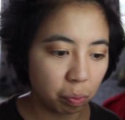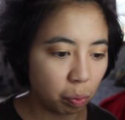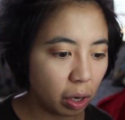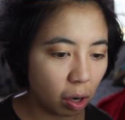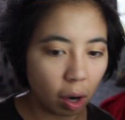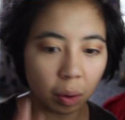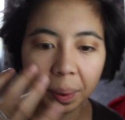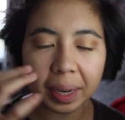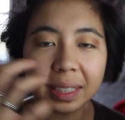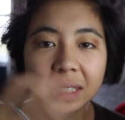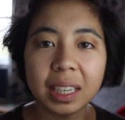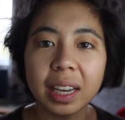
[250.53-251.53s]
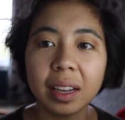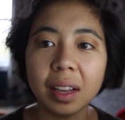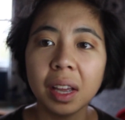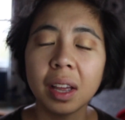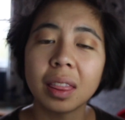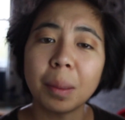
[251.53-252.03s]
We are already
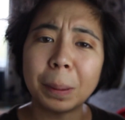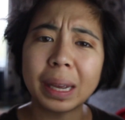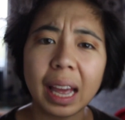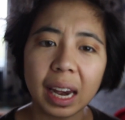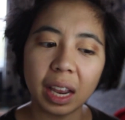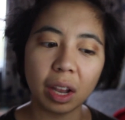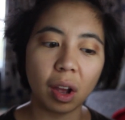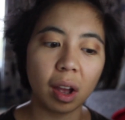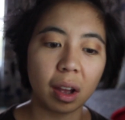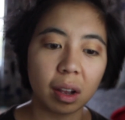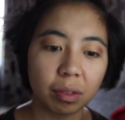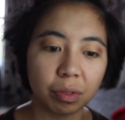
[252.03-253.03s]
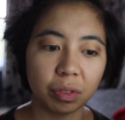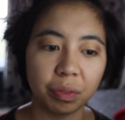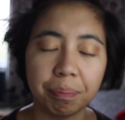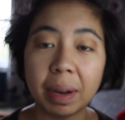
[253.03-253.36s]
seeing the beginning of